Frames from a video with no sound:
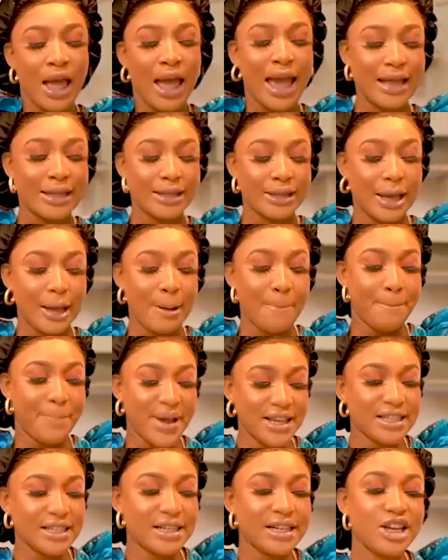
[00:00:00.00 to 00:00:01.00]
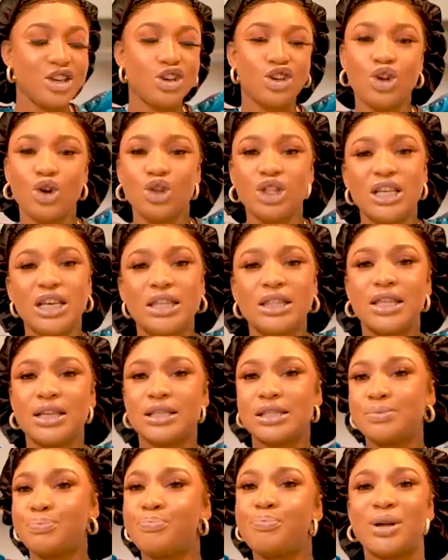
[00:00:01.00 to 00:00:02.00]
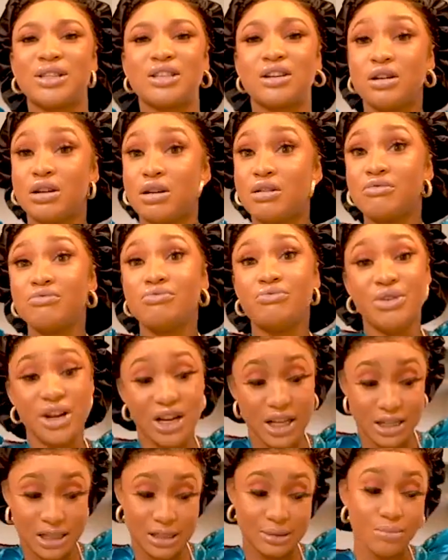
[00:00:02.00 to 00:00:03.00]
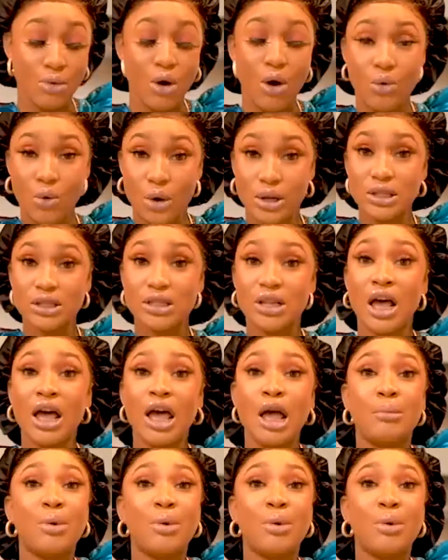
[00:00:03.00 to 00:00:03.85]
And um, basically, you don't need this particular really small ones.